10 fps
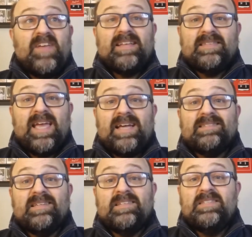
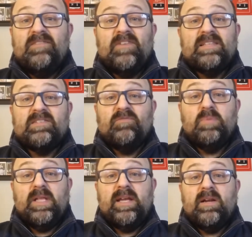fantastic
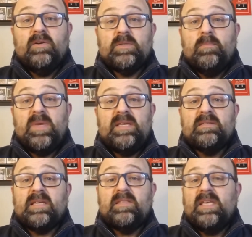defensive player, is a
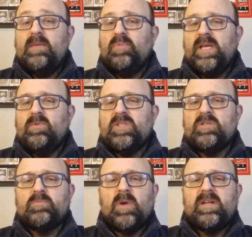beast. I think he played with
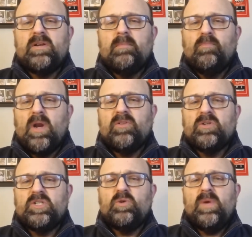his brother, brother
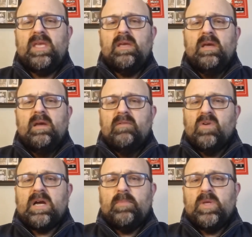Dewey
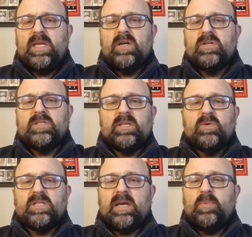for a couple years. There
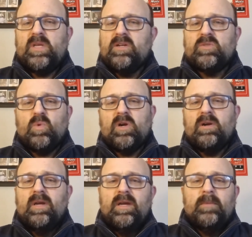was a couple years
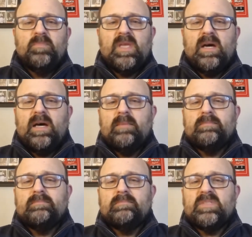where
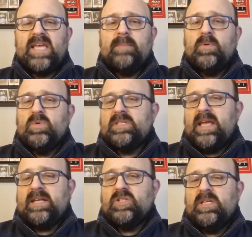um, Tampa was
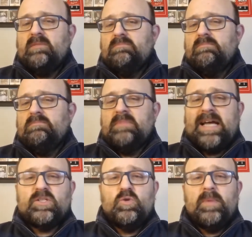actually
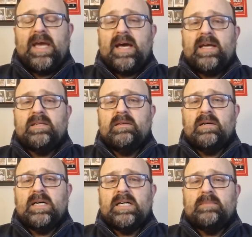not too bad
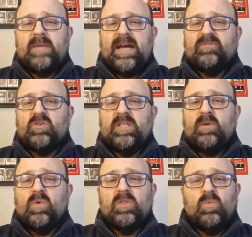um, after
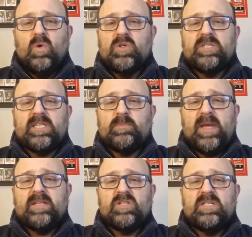they were the worst
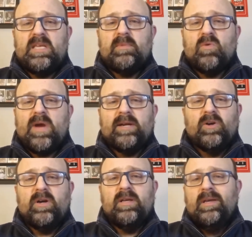expansion team in
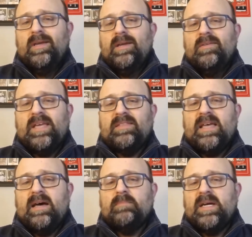record. They had
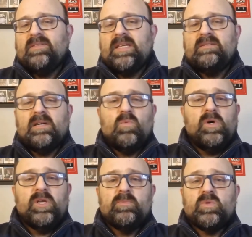them. I think Doug
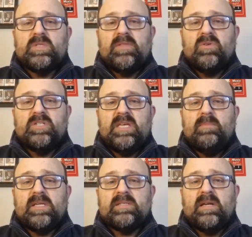Williams was on their
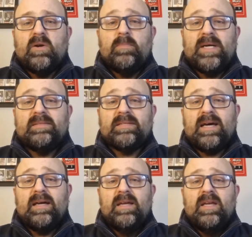team, etc. But
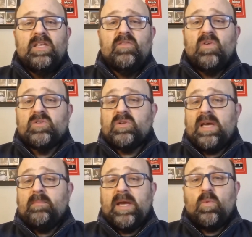uh, you've also
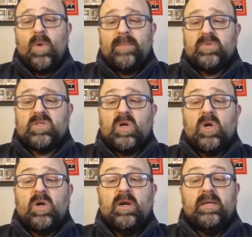got Mike
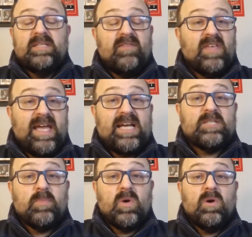Webster, Dave
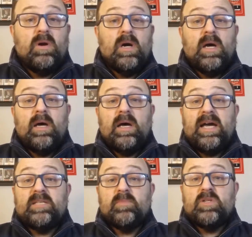Casper, uh,
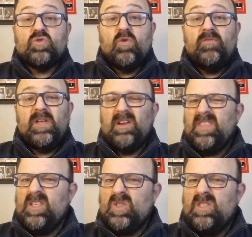Heisman Trophy, I
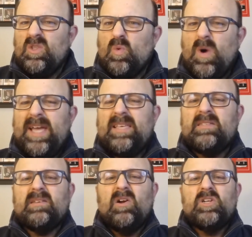think
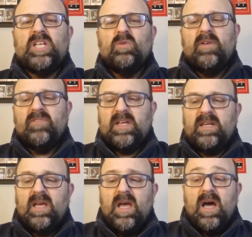twice, Archie
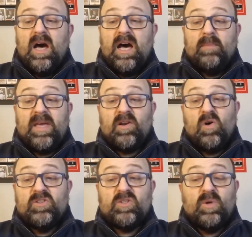Griffin. Um, and
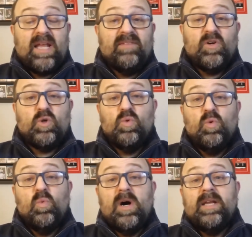also, kind of a
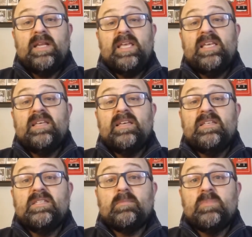cool one
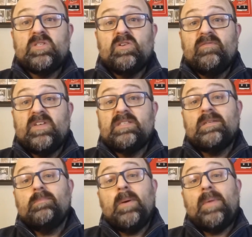is Mr.
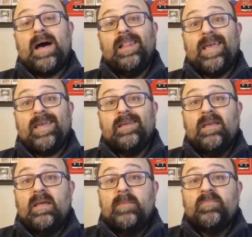Vincent Papale.